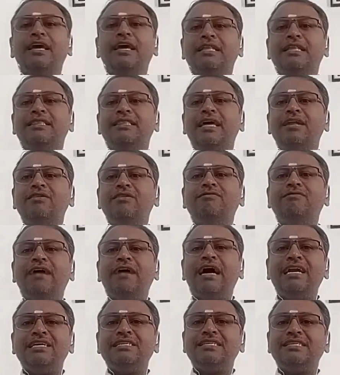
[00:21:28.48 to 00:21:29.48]
then
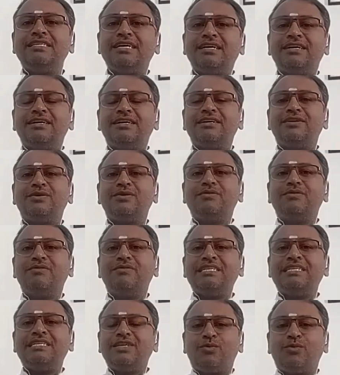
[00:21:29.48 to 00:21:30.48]
where is
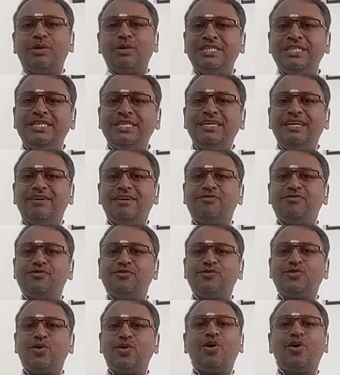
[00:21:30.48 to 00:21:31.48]
the question of
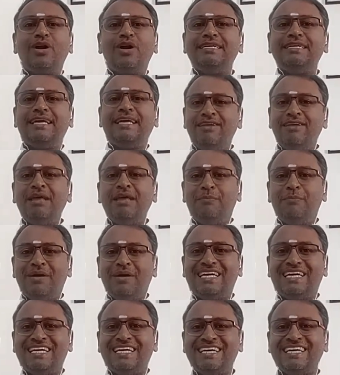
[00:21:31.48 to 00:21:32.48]
so-called
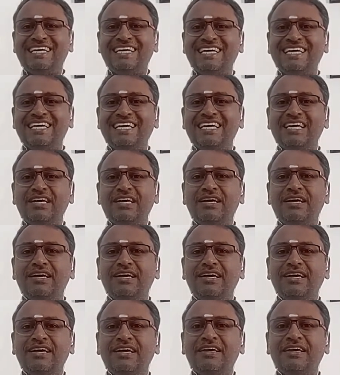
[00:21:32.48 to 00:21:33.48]
development?
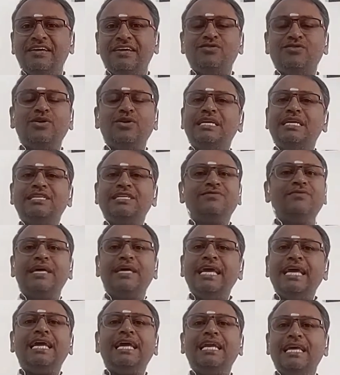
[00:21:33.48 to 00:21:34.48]
So it is
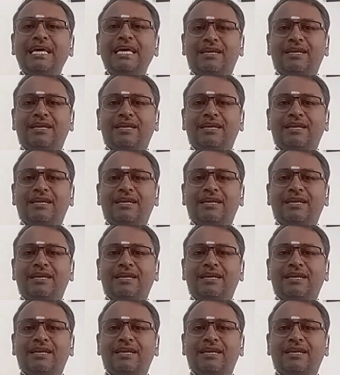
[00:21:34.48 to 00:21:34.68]
very clear.